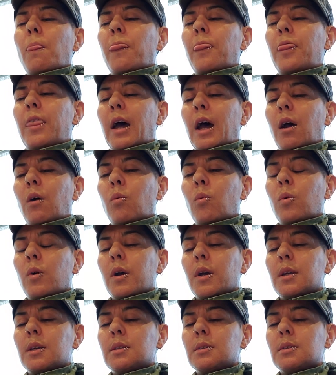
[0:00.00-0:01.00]
That
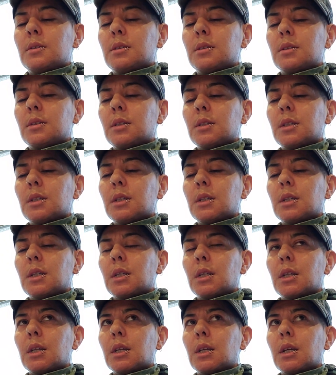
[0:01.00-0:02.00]
was
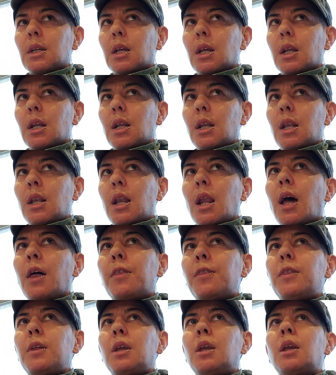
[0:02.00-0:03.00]

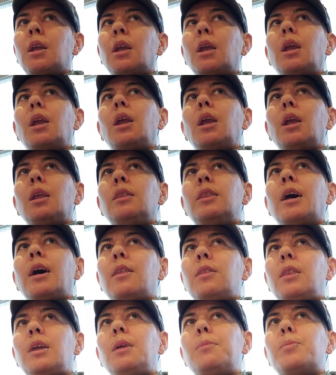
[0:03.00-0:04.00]
nothing
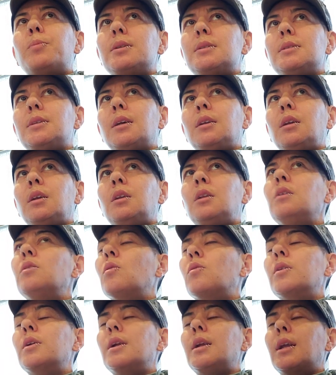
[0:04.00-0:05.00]
that they presented in
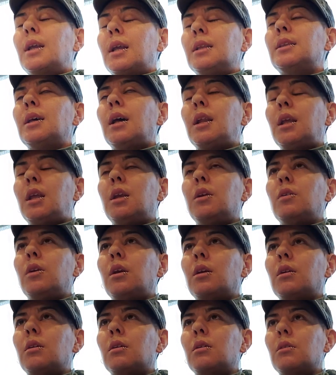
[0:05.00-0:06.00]
order to get that
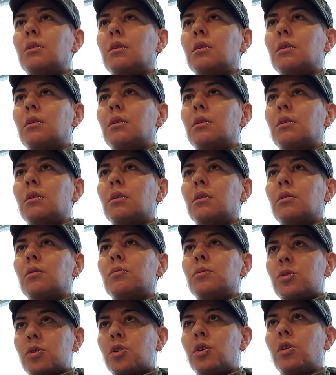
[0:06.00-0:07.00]
hearing
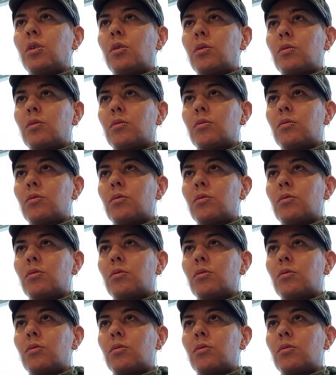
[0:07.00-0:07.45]
was true.